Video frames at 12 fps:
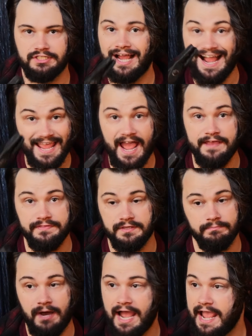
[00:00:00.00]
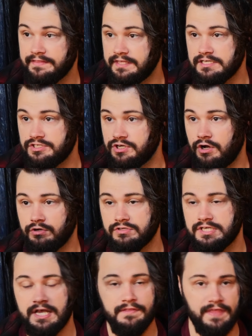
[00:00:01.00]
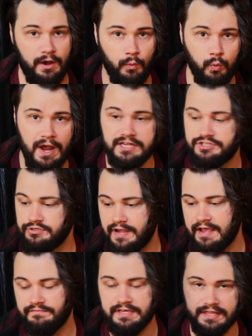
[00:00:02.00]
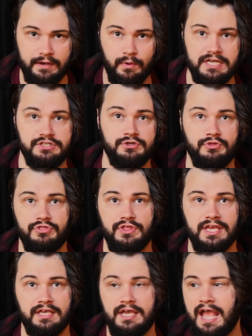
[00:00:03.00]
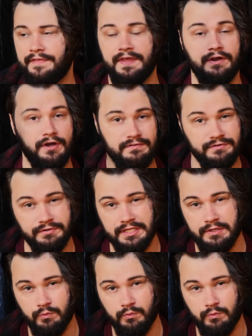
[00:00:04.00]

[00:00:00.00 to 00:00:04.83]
I hate them. I hate these tongs. They are way too heavy, they are way too thick, and they don't even really